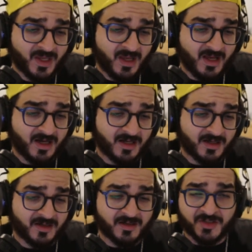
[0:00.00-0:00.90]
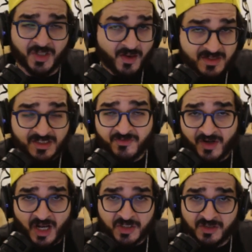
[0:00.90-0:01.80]
uh, none of this is
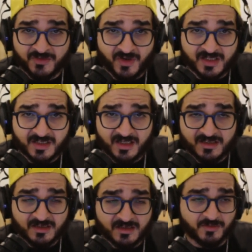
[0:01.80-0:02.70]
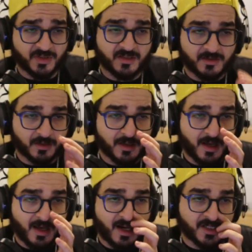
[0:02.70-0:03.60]
financial advice, guys, but uh,
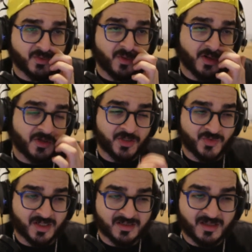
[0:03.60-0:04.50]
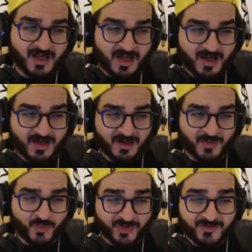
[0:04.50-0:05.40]
I just wanted to address Uh,
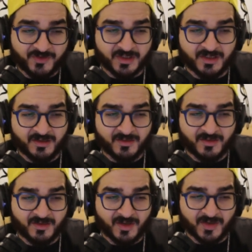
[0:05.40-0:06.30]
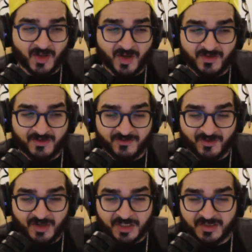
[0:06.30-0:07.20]
briefly a lot of the
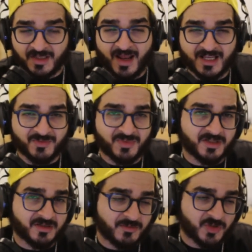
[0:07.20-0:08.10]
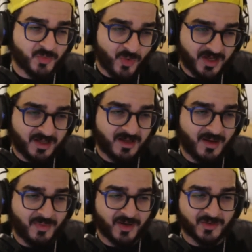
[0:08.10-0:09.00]
information that has been spreading
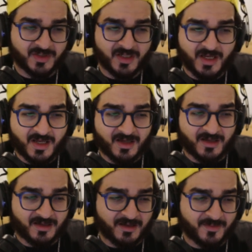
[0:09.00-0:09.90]
about um,